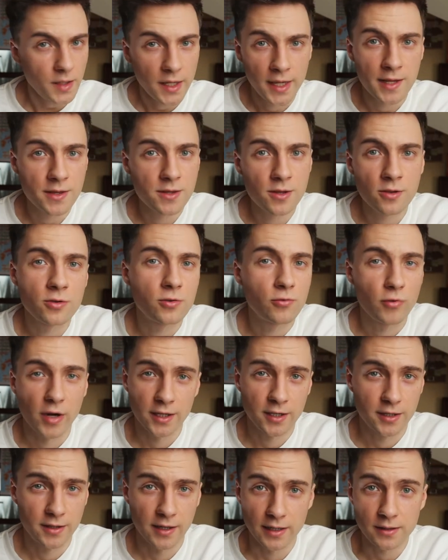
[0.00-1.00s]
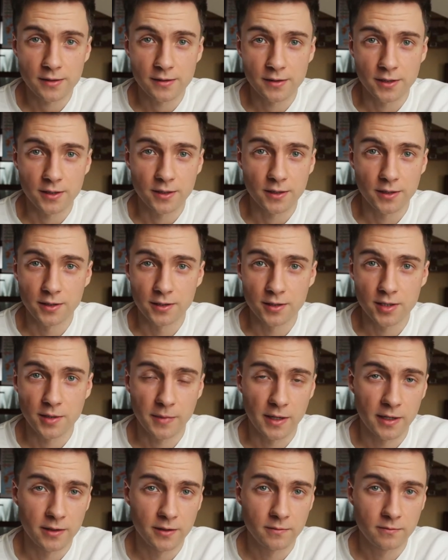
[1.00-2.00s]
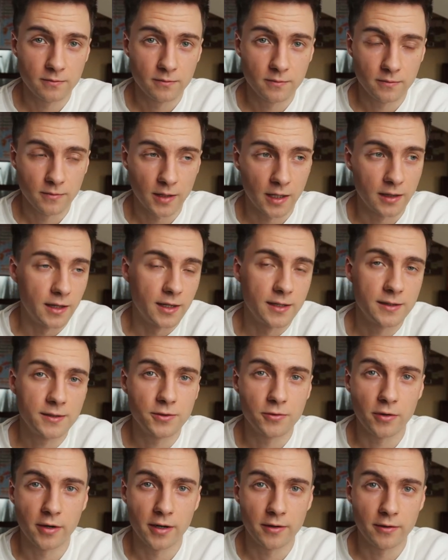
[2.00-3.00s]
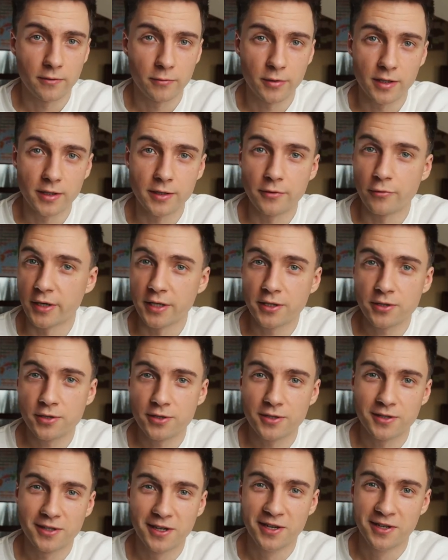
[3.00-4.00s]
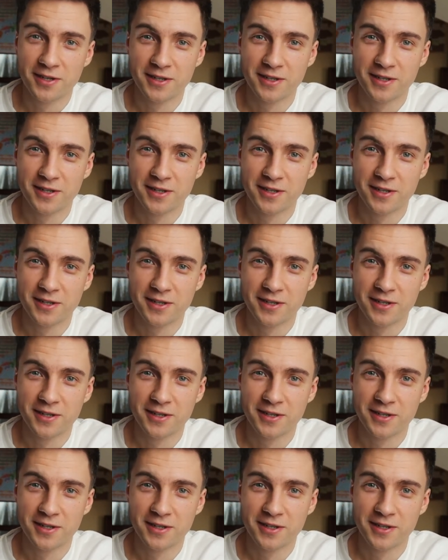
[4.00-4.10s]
And don't ride taxi in Japan unless you are really rich.